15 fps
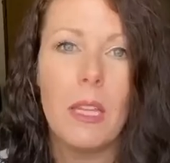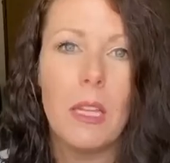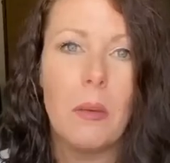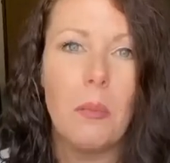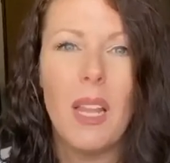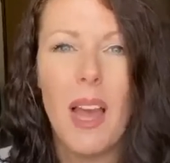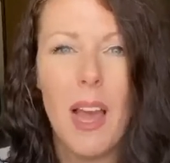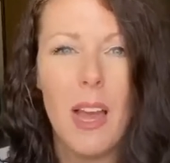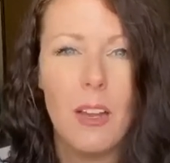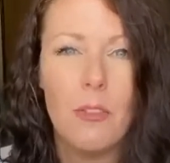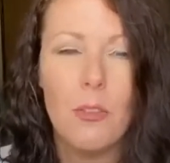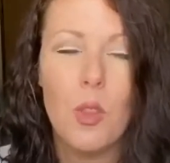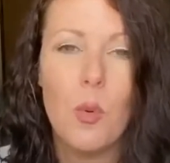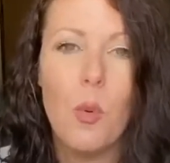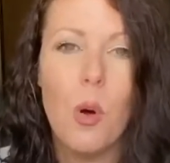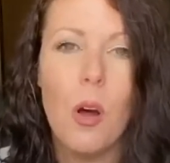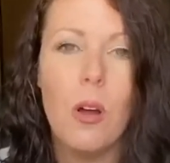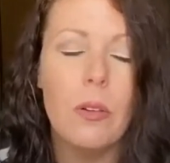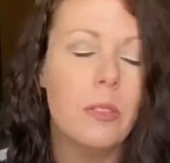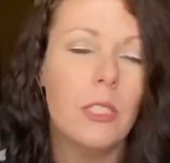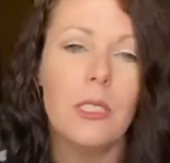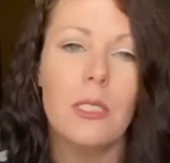like a plaque for the
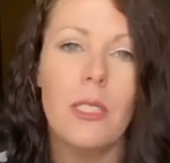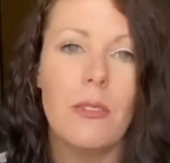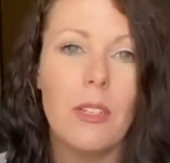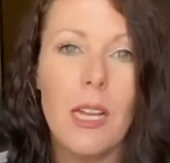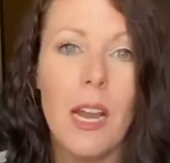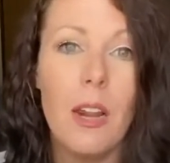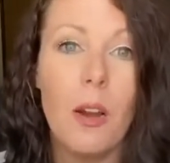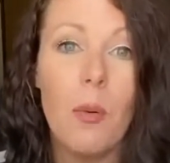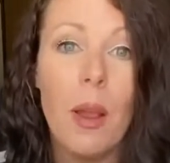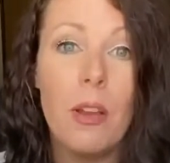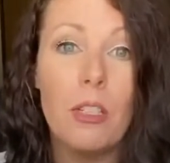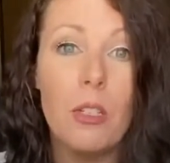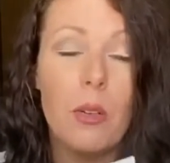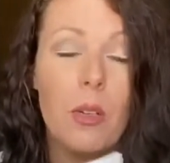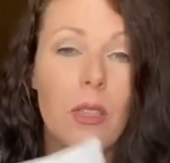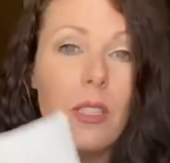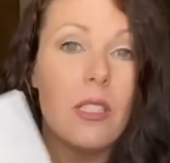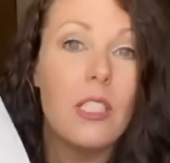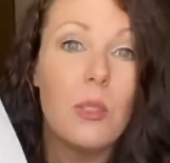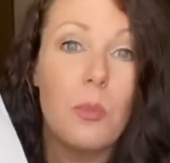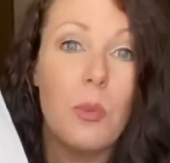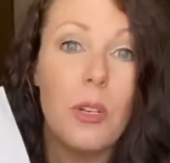wall, just never got around to it.
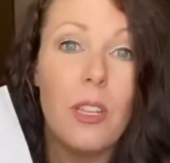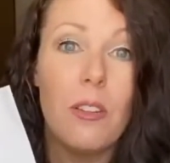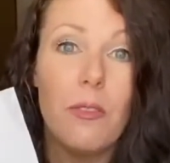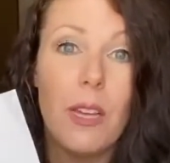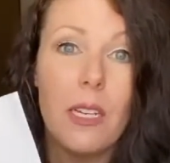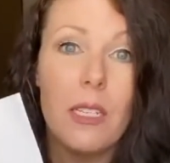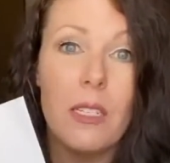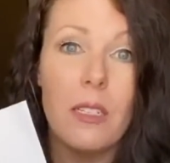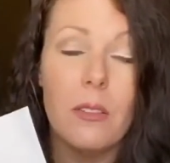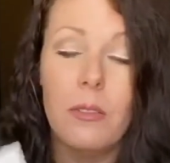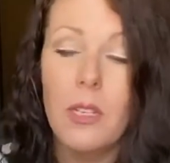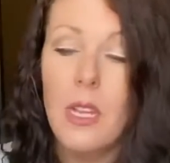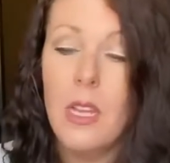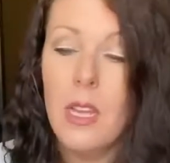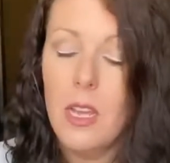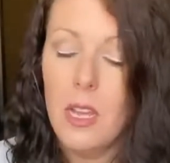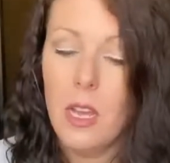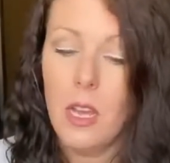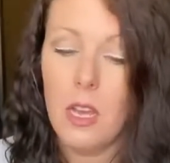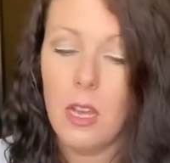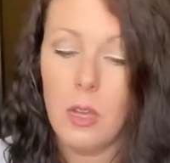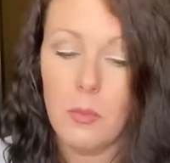This is pretty effective
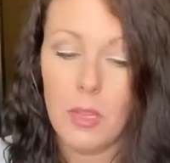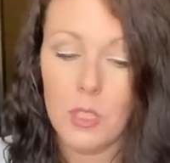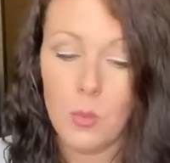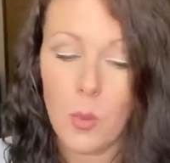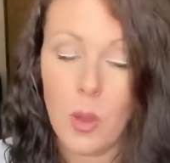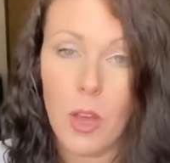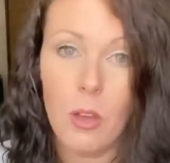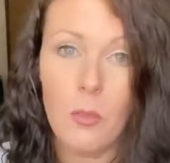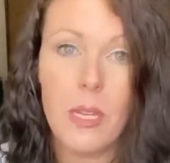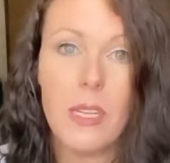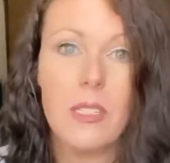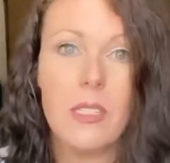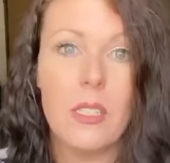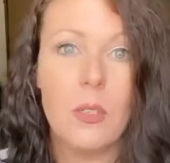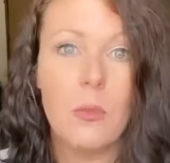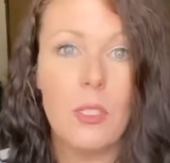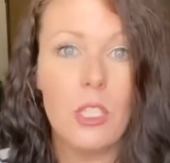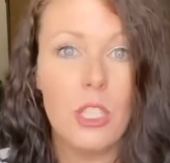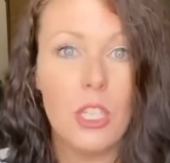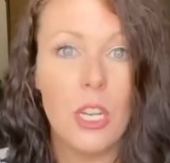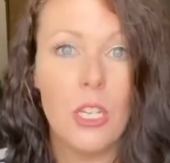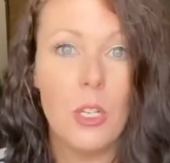as well because it
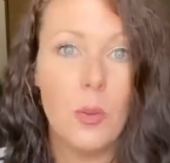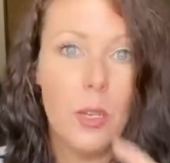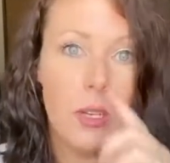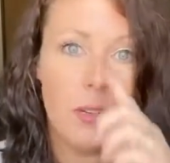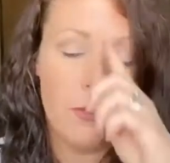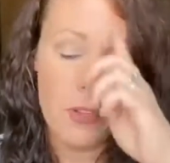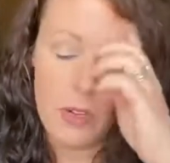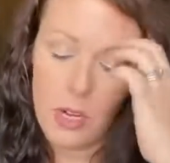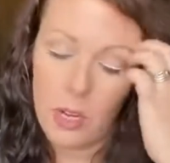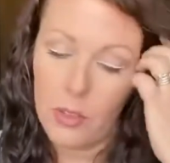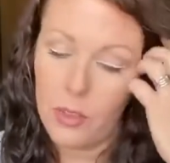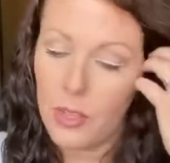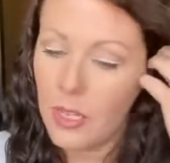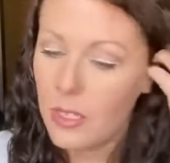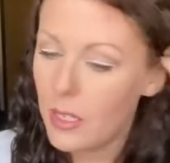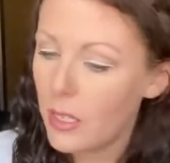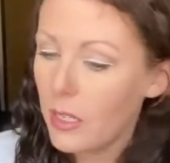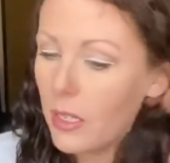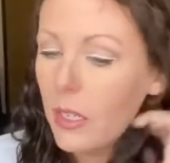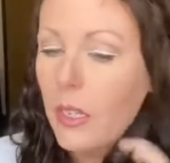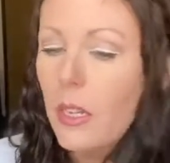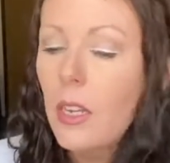was genuine and very
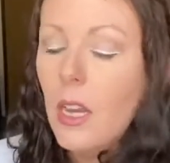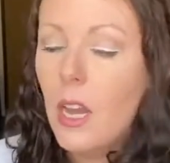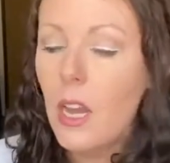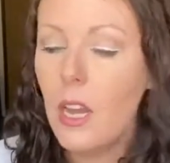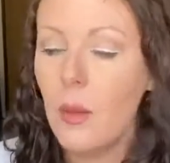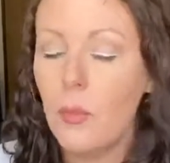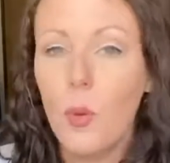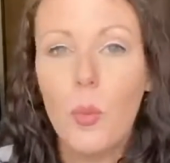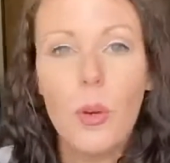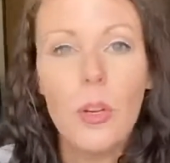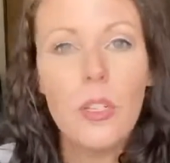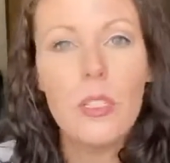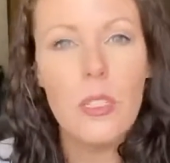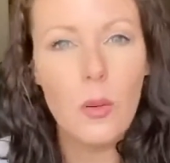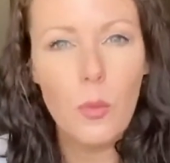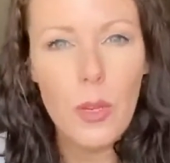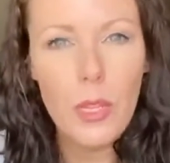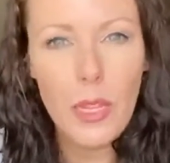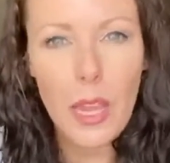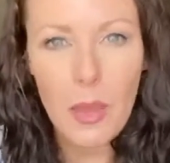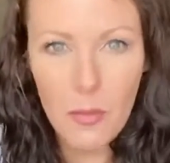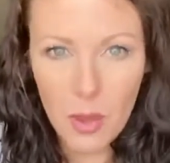authentic. The words that
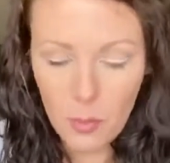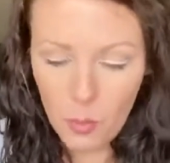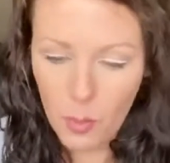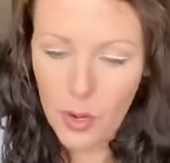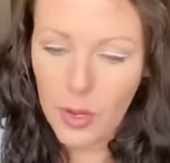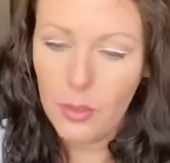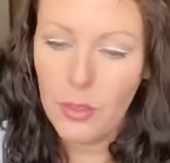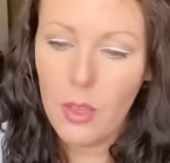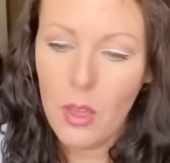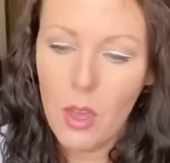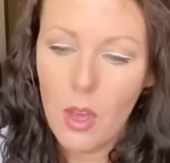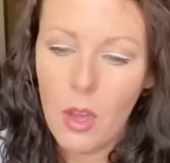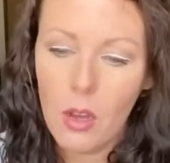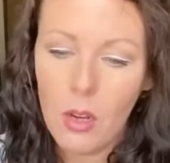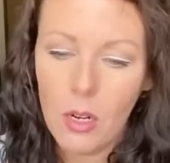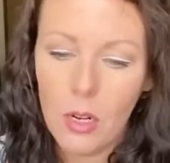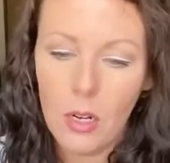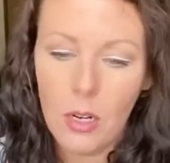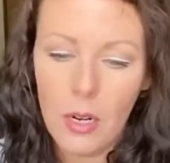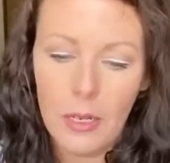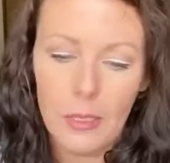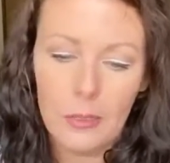we came up with
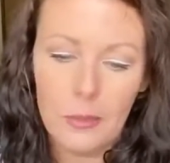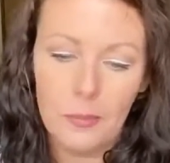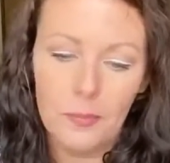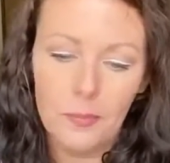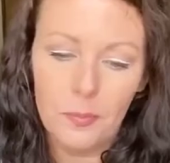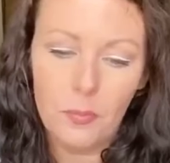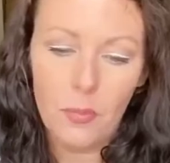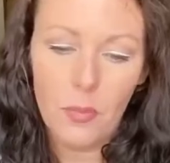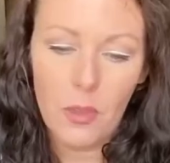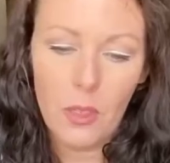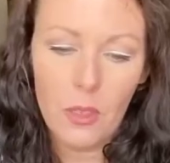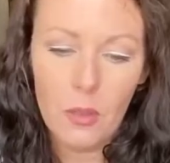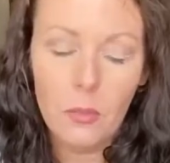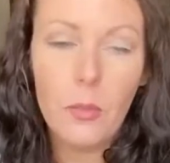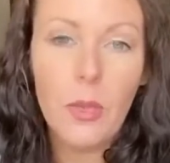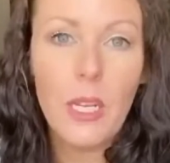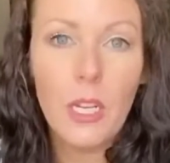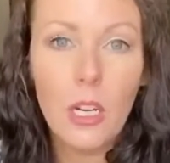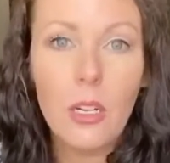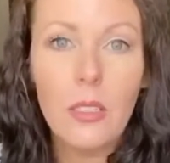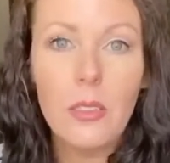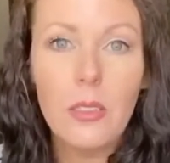are
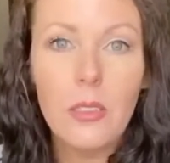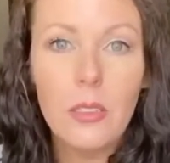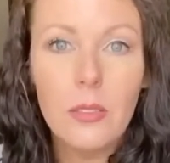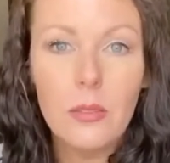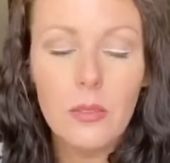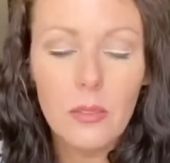being heard,